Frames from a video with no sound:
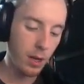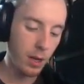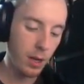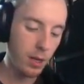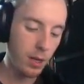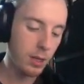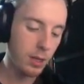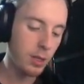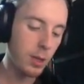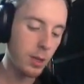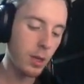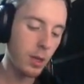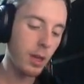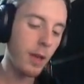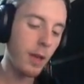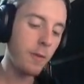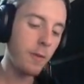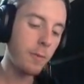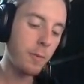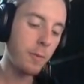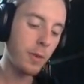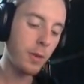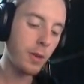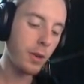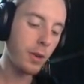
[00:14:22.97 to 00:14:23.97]
So
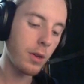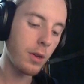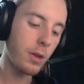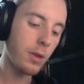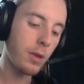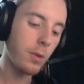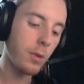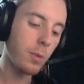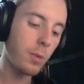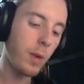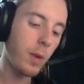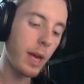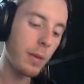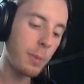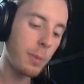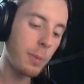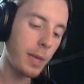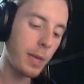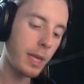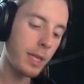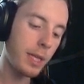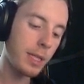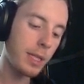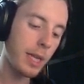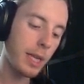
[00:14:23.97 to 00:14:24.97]
the right
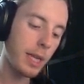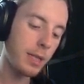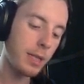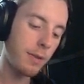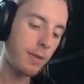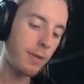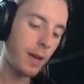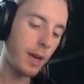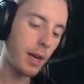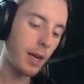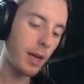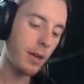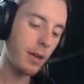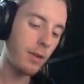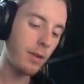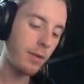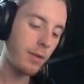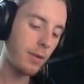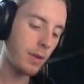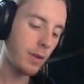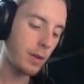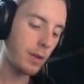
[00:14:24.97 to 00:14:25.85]
piece has a 5.